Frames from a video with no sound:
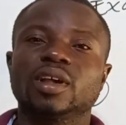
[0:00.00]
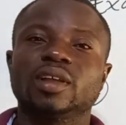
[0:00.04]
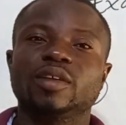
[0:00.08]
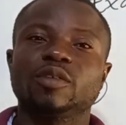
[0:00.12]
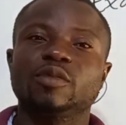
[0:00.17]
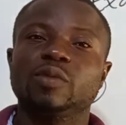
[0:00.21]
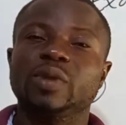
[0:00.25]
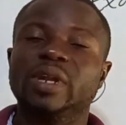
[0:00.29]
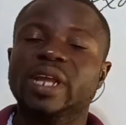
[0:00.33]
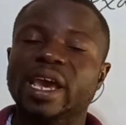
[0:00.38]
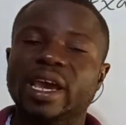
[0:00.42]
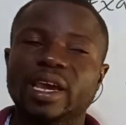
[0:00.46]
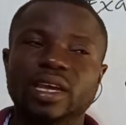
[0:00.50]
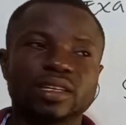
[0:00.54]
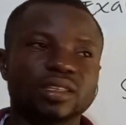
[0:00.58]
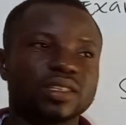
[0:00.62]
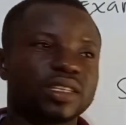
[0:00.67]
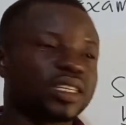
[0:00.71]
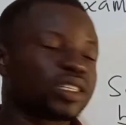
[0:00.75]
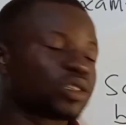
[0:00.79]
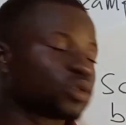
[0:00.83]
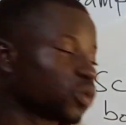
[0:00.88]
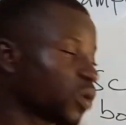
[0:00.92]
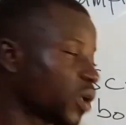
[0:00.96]
then
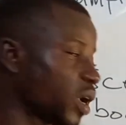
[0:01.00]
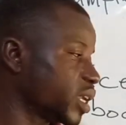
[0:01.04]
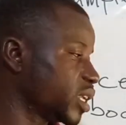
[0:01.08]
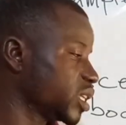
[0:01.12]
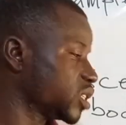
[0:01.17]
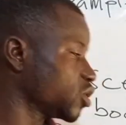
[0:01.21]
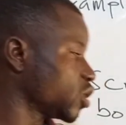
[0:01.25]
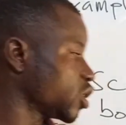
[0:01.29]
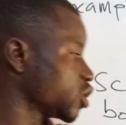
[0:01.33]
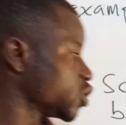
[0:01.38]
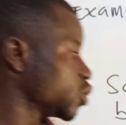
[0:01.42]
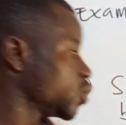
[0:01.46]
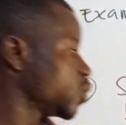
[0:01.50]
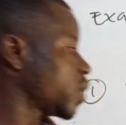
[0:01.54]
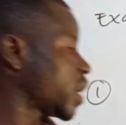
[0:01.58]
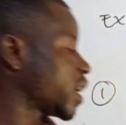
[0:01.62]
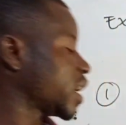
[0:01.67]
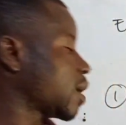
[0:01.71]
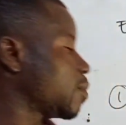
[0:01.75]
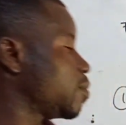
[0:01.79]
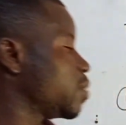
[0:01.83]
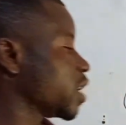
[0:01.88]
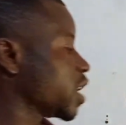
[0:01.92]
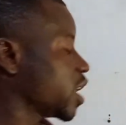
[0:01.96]
this one is also an
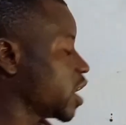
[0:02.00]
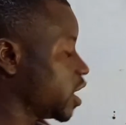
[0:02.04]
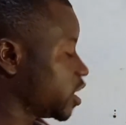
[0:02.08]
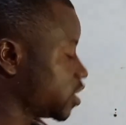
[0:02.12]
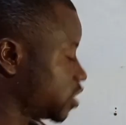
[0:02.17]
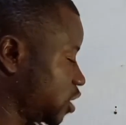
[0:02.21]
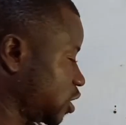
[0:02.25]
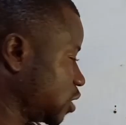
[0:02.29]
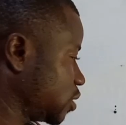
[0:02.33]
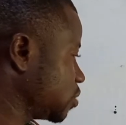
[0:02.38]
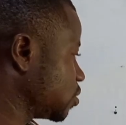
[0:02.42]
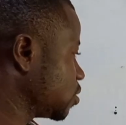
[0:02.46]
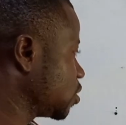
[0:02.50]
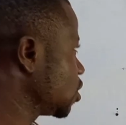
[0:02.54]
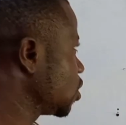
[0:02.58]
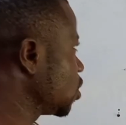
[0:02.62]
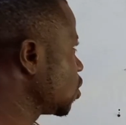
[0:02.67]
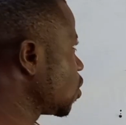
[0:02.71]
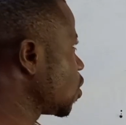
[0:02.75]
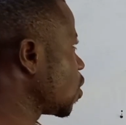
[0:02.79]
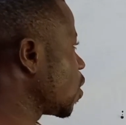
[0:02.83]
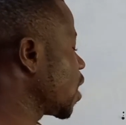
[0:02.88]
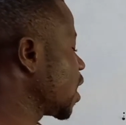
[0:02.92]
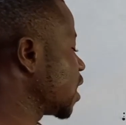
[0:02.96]
application
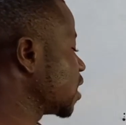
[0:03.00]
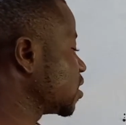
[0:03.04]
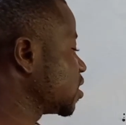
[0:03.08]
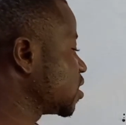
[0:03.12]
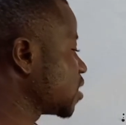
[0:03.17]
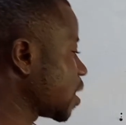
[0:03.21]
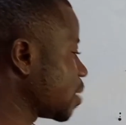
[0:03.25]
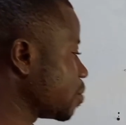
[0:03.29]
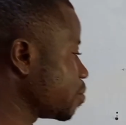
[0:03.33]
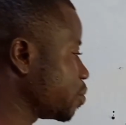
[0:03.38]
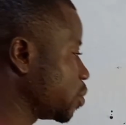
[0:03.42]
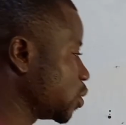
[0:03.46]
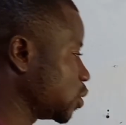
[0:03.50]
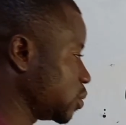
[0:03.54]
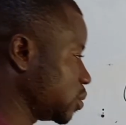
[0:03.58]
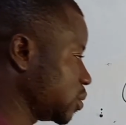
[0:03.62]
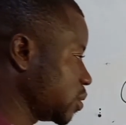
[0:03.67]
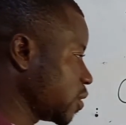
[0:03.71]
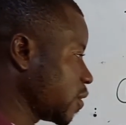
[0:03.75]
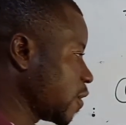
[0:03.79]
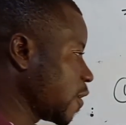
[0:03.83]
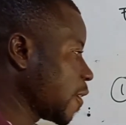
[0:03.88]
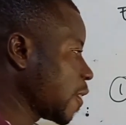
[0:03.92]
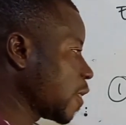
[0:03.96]
or
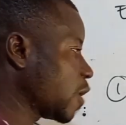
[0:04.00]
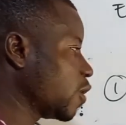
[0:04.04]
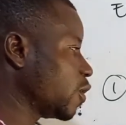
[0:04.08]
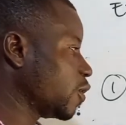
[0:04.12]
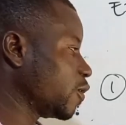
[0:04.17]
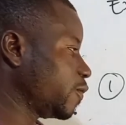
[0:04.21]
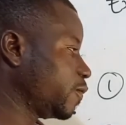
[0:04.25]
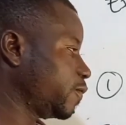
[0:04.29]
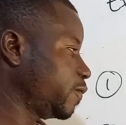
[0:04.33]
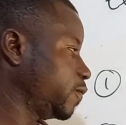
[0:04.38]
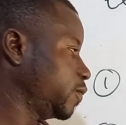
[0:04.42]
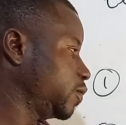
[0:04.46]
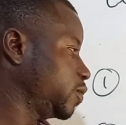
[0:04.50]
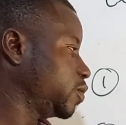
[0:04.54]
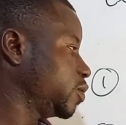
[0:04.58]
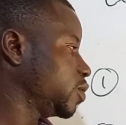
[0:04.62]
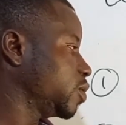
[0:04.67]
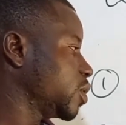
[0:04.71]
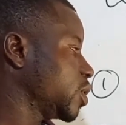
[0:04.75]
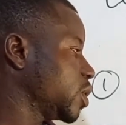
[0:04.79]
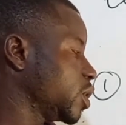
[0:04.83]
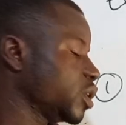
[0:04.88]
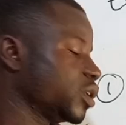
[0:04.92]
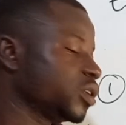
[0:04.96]
example of
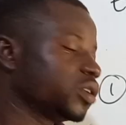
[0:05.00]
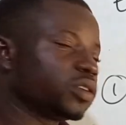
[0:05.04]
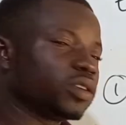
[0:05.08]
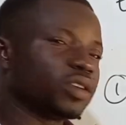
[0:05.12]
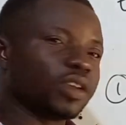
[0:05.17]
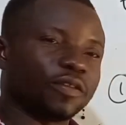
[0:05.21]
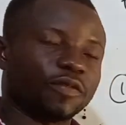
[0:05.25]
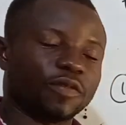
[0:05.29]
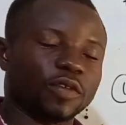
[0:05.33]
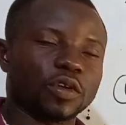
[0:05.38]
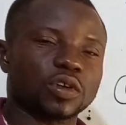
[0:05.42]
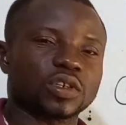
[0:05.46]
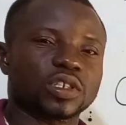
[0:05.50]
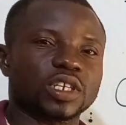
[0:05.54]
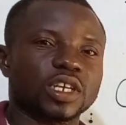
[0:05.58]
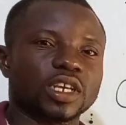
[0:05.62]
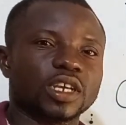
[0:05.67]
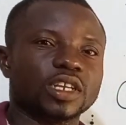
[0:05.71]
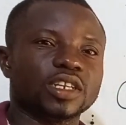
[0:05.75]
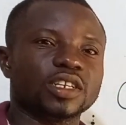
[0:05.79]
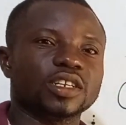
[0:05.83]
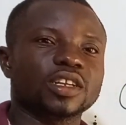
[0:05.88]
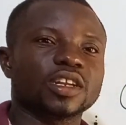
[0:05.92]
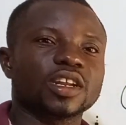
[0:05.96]

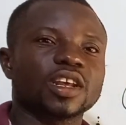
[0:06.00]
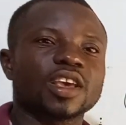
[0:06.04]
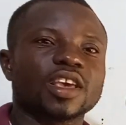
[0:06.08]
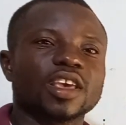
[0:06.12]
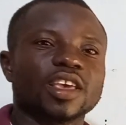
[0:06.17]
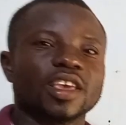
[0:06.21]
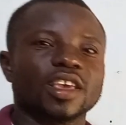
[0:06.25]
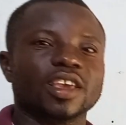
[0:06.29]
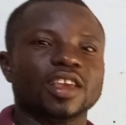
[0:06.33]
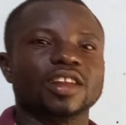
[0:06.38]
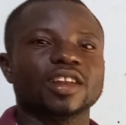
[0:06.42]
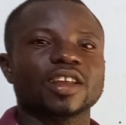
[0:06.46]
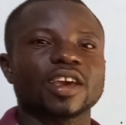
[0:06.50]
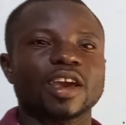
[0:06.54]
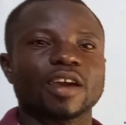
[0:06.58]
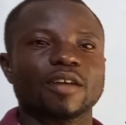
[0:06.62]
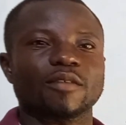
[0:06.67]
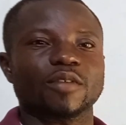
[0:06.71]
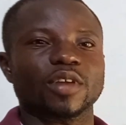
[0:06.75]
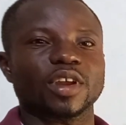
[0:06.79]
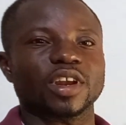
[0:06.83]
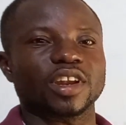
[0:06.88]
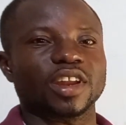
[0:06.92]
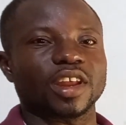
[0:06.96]
diffusion in
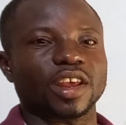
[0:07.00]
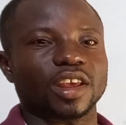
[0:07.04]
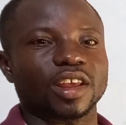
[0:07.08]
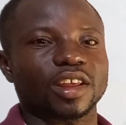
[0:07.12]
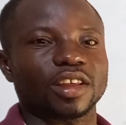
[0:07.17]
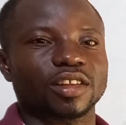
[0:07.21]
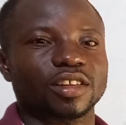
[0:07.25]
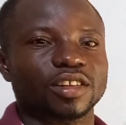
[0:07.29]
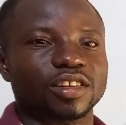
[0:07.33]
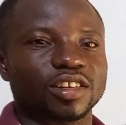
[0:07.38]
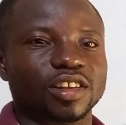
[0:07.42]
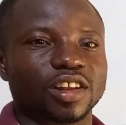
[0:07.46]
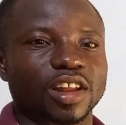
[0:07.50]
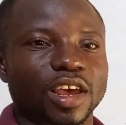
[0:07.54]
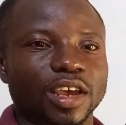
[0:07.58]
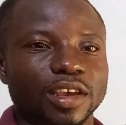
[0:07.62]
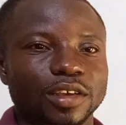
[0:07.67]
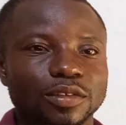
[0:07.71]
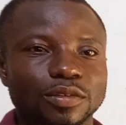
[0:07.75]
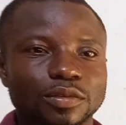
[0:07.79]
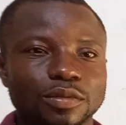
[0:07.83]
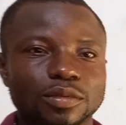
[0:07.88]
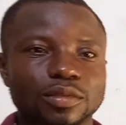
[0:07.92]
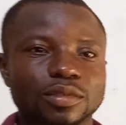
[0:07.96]
everyday
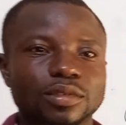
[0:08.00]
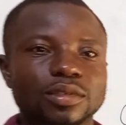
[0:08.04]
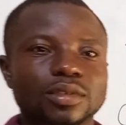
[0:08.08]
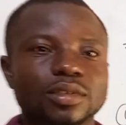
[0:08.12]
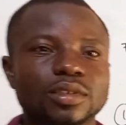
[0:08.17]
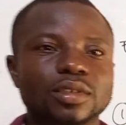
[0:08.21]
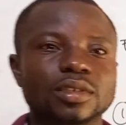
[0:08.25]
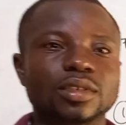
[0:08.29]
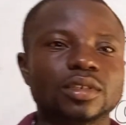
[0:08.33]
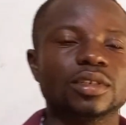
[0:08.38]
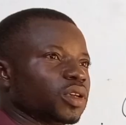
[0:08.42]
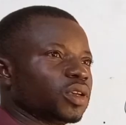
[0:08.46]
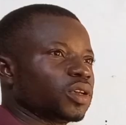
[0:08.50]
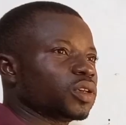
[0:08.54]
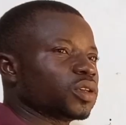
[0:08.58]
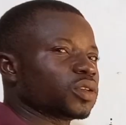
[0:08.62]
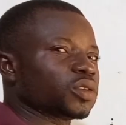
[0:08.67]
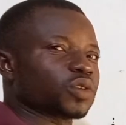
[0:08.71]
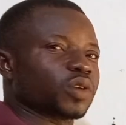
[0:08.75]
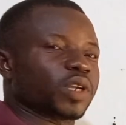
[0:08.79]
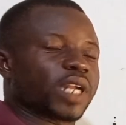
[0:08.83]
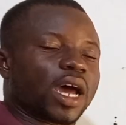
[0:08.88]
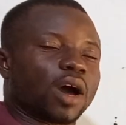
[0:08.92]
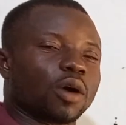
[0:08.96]
life.
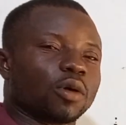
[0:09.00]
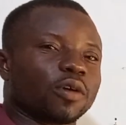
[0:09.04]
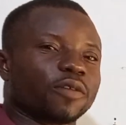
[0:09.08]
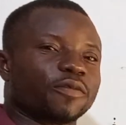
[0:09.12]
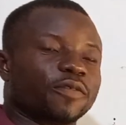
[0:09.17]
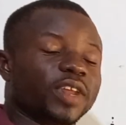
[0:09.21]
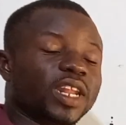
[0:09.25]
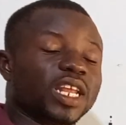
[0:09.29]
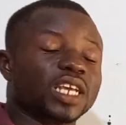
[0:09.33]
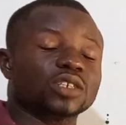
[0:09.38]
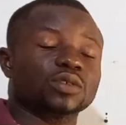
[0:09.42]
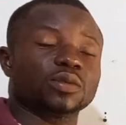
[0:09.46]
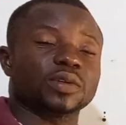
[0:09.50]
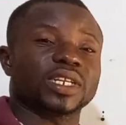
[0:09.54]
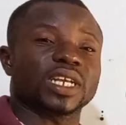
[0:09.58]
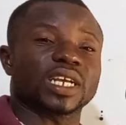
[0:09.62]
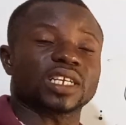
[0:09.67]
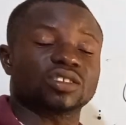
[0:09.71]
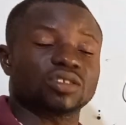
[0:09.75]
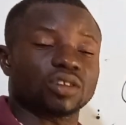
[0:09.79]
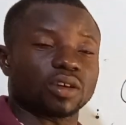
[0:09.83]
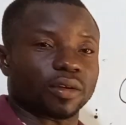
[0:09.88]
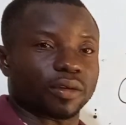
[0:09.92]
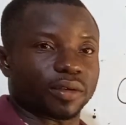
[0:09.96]
So now we finished with the
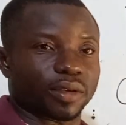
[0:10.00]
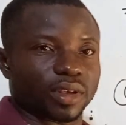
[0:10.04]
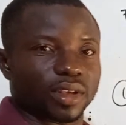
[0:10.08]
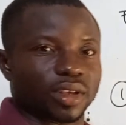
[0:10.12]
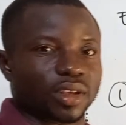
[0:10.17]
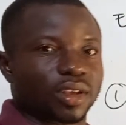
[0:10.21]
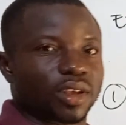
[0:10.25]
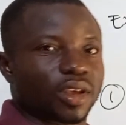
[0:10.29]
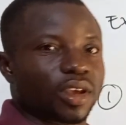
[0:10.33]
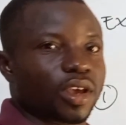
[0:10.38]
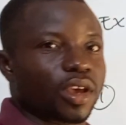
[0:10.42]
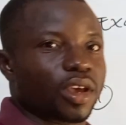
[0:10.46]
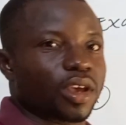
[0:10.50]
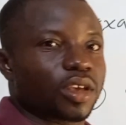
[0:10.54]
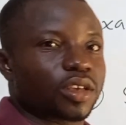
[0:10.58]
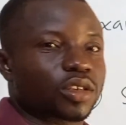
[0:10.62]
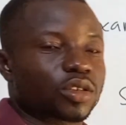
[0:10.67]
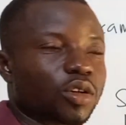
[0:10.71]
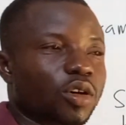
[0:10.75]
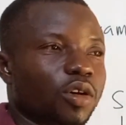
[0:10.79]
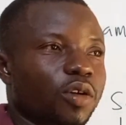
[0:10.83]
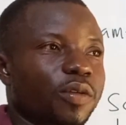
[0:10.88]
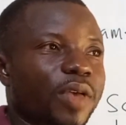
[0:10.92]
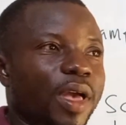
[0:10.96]
theory.
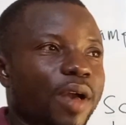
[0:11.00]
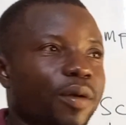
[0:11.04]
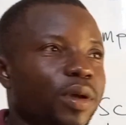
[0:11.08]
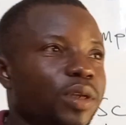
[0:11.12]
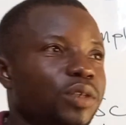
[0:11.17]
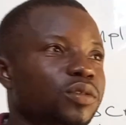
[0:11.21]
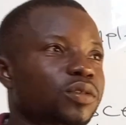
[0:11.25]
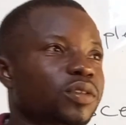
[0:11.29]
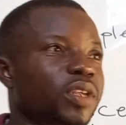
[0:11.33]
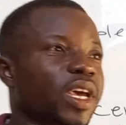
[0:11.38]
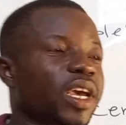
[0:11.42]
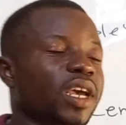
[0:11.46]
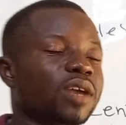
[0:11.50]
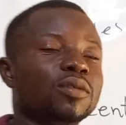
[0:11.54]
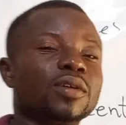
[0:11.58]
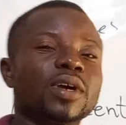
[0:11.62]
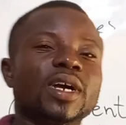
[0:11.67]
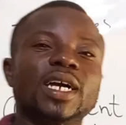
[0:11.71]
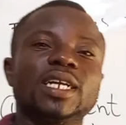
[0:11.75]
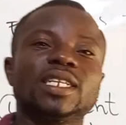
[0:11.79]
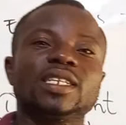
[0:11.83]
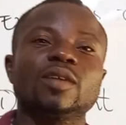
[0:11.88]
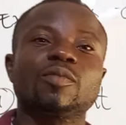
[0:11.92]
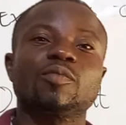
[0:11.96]
So we are going to take a look
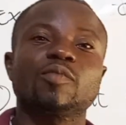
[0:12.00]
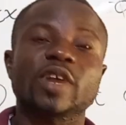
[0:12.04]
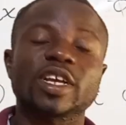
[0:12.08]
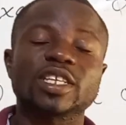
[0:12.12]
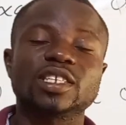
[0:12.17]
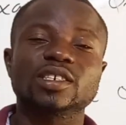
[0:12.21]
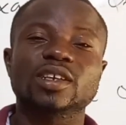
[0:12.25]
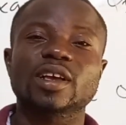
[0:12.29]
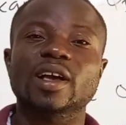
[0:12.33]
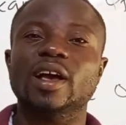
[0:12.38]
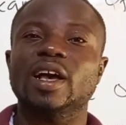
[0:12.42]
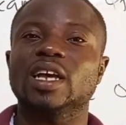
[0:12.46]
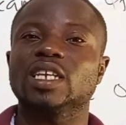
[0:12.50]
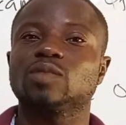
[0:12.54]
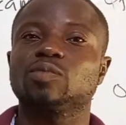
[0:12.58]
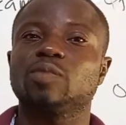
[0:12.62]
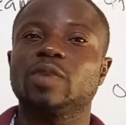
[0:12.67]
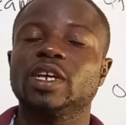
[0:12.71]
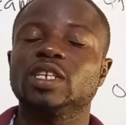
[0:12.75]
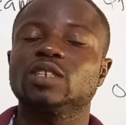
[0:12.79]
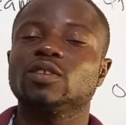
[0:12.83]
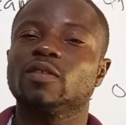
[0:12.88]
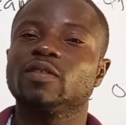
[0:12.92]
at the practical aspect